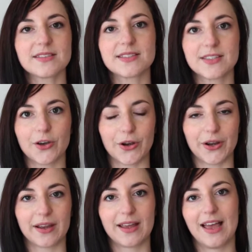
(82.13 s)
So
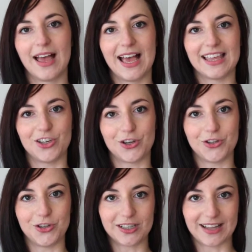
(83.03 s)
you
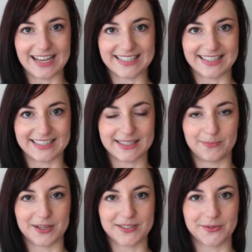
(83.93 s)
can utilize
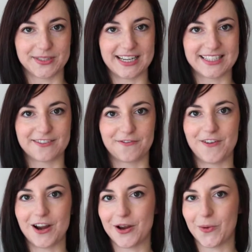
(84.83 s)
this muscle test
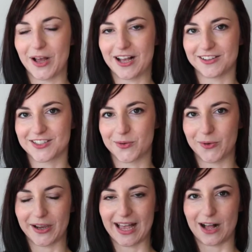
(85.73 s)
very well to
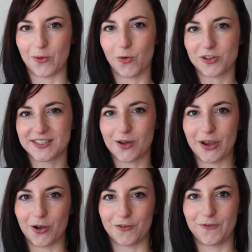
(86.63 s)
work out what's
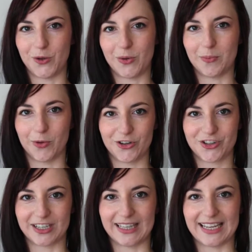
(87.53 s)
going on for you
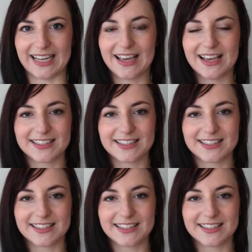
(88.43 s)
emotionally.